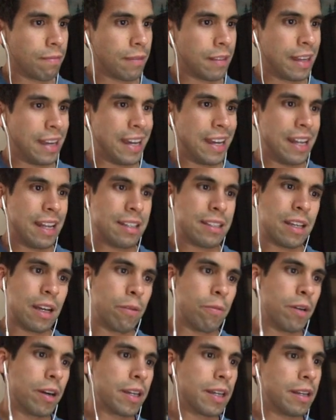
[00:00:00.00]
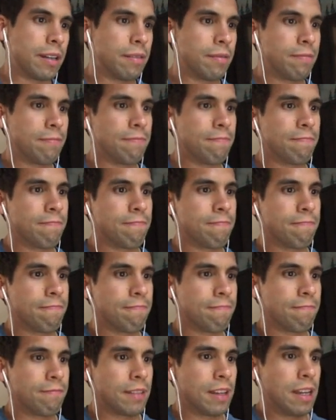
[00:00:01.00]
And that's not working.
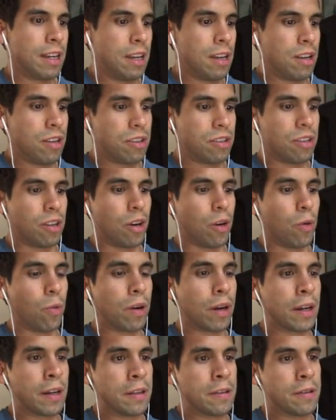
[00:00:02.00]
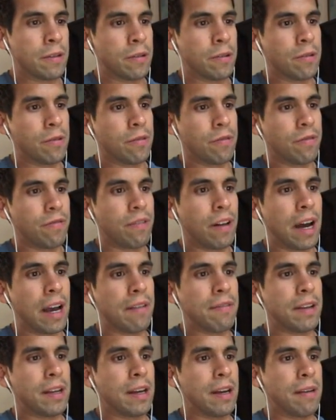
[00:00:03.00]
So we're going to do
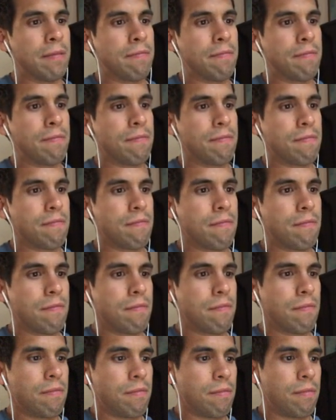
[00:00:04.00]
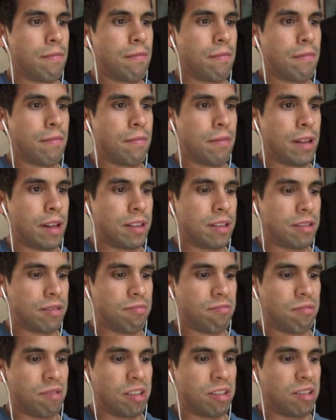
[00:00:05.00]
5 EM.
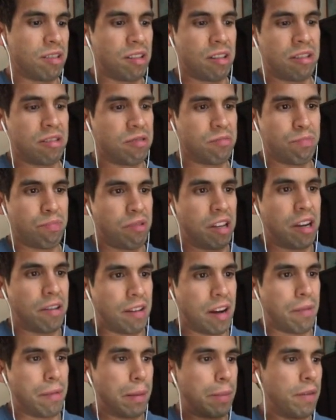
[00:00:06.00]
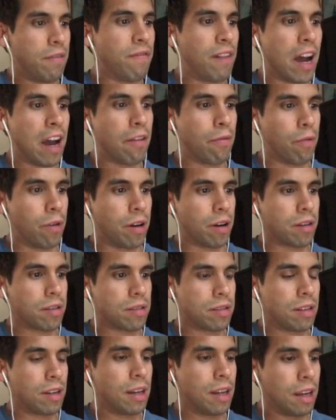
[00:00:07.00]
Let's play around. Maybe 5
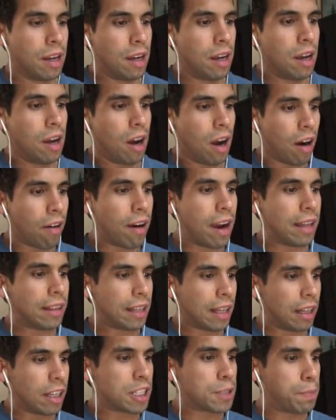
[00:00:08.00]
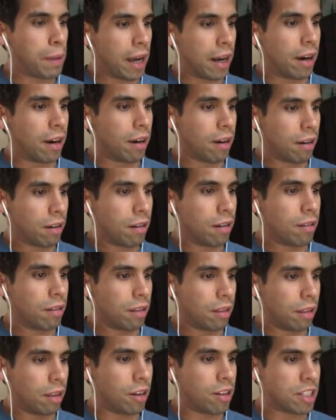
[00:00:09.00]
works. All right, that looks better.
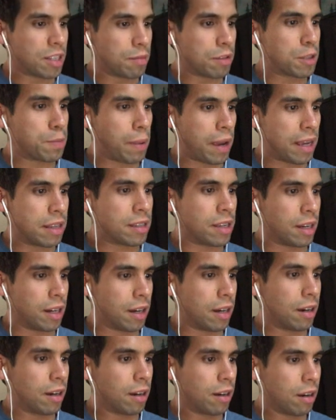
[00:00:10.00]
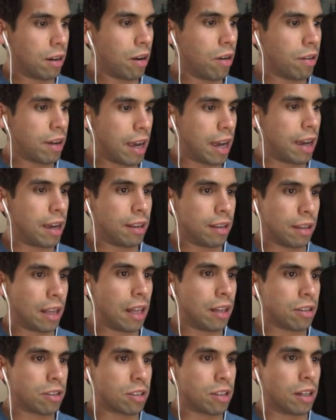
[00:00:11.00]
There's some space here. Okay,
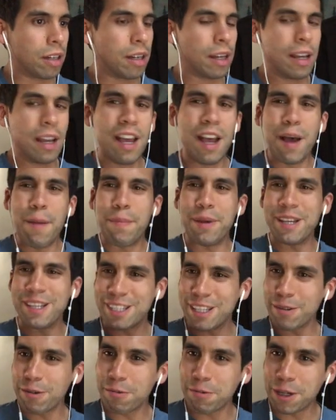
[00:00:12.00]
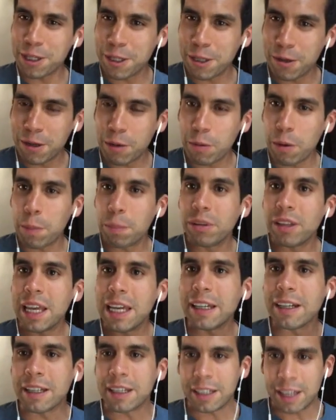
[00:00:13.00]
that looks good. But you see what we're doing? We're
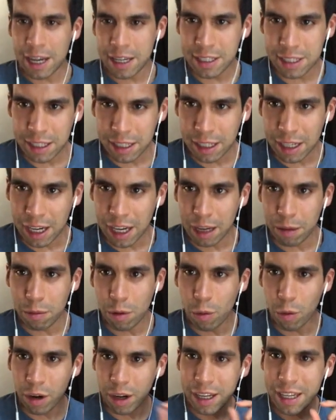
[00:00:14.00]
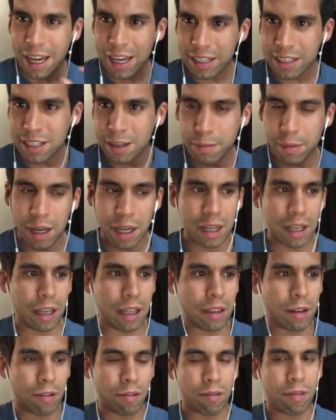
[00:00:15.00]
playing a guessing game. We're
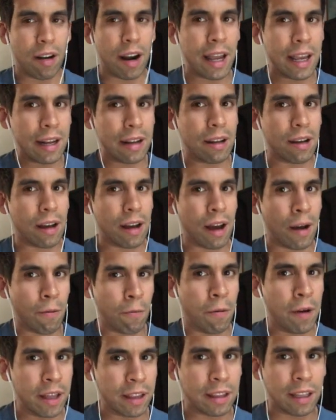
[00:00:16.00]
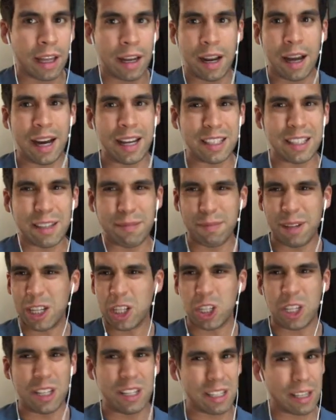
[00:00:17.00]
guesstimating the right width and height
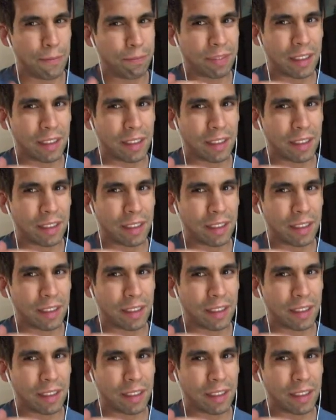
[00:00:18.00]
dimensions.